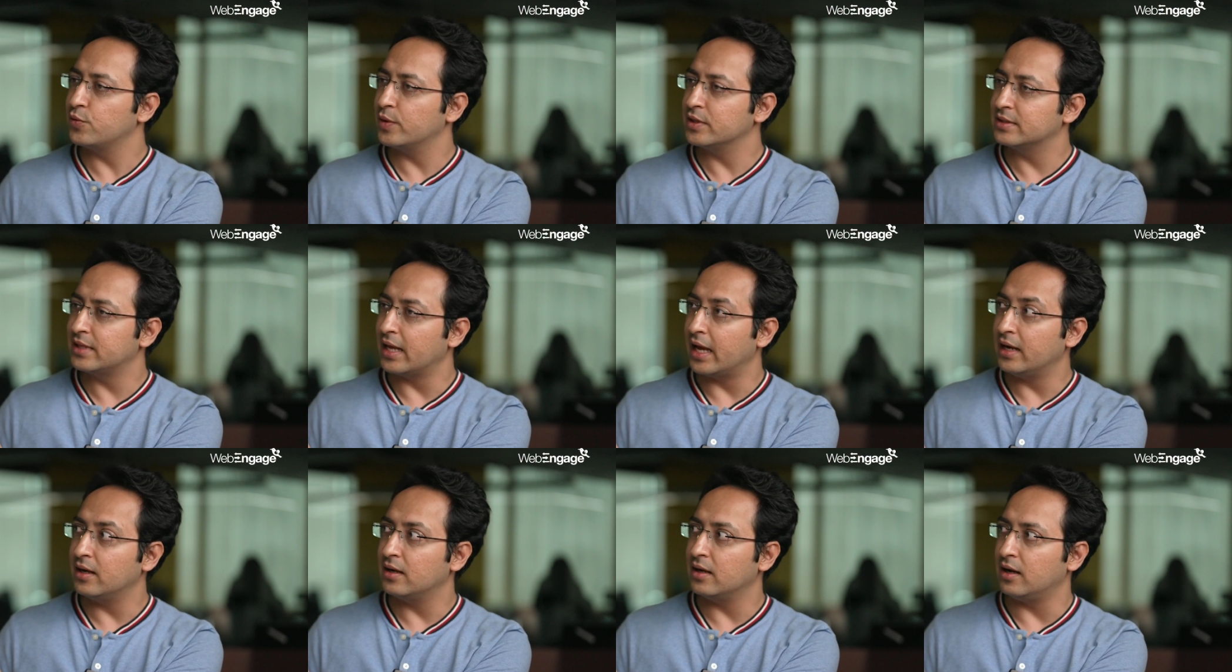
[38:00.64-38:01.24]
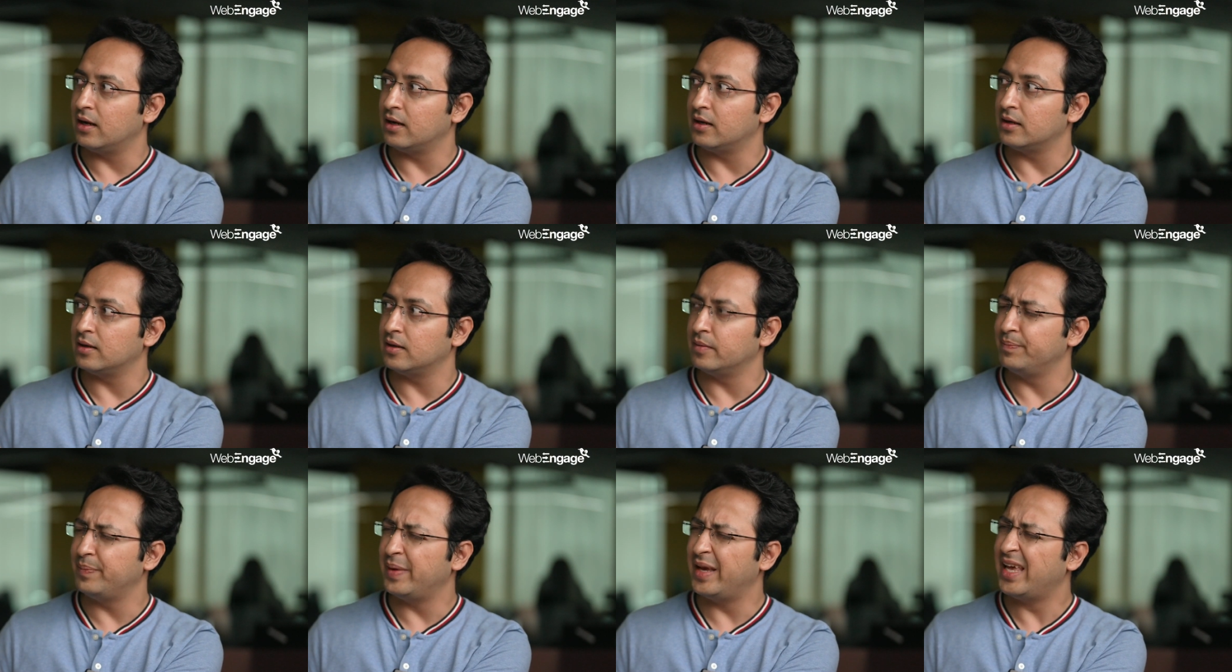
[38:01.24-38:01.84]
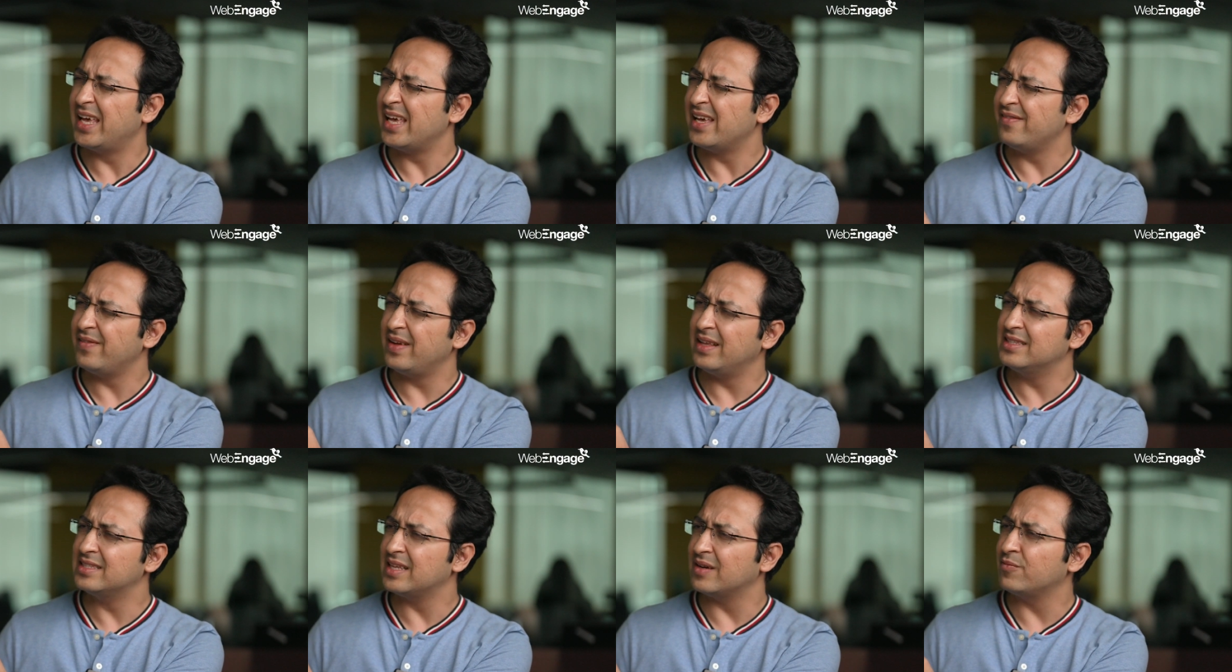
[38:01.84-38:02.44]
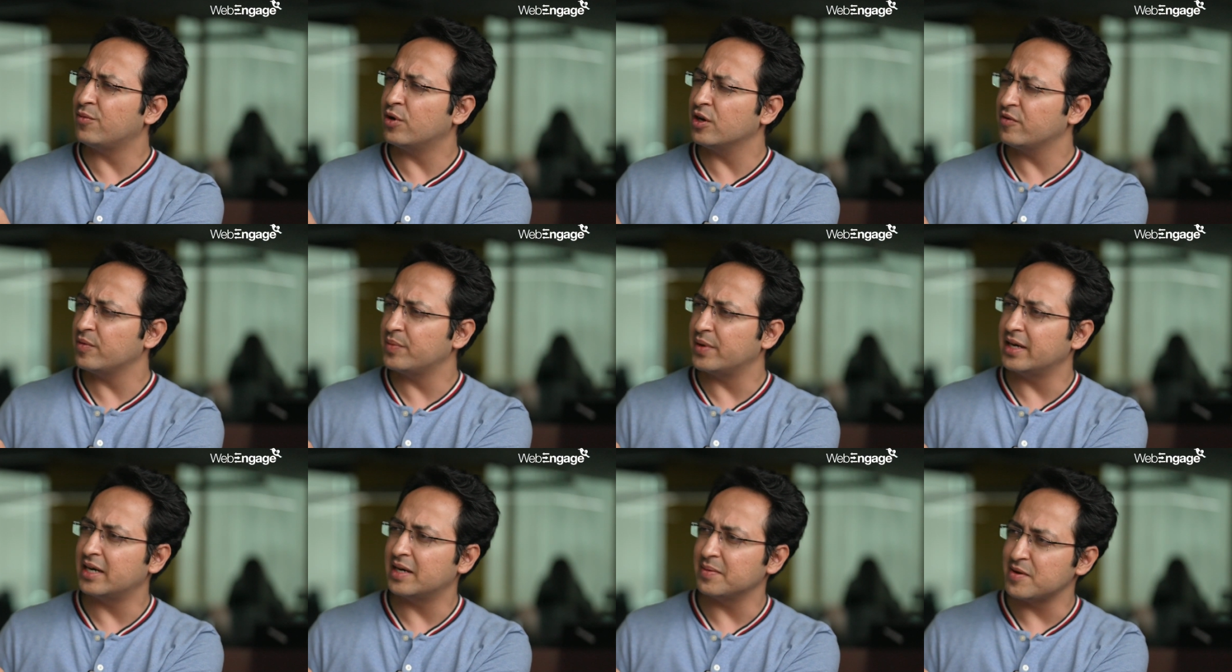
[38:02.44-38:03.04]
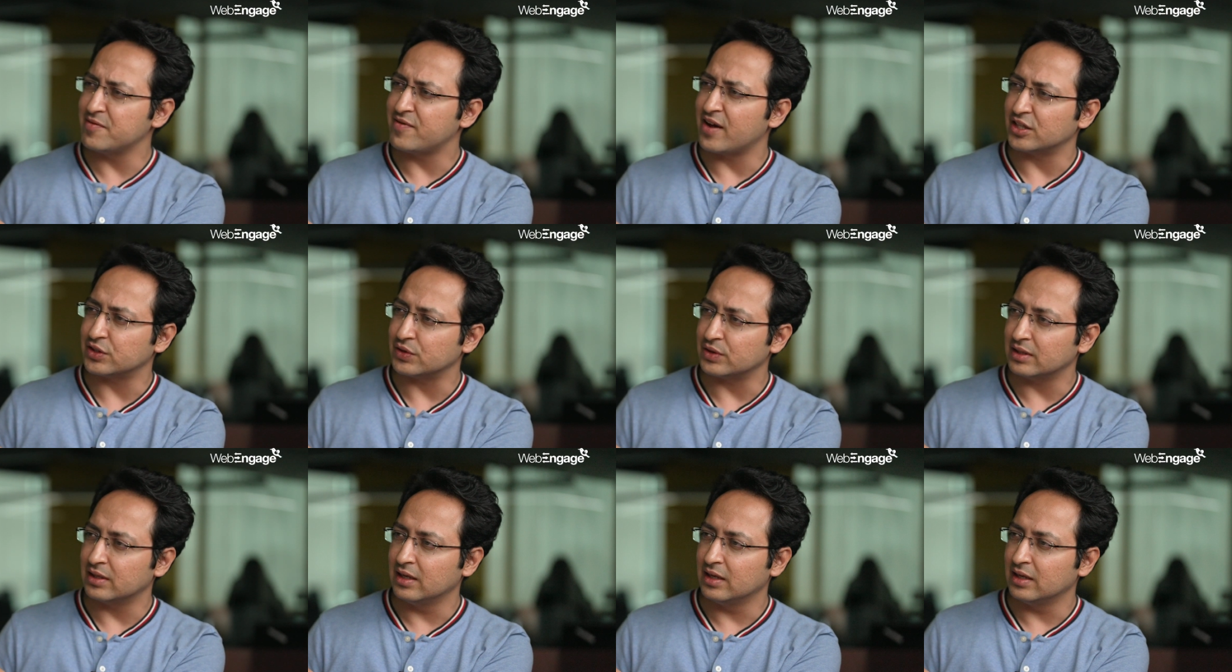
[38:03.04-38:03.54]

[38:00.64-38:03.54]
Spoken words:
which then behave in somewhat of a predictable fashion.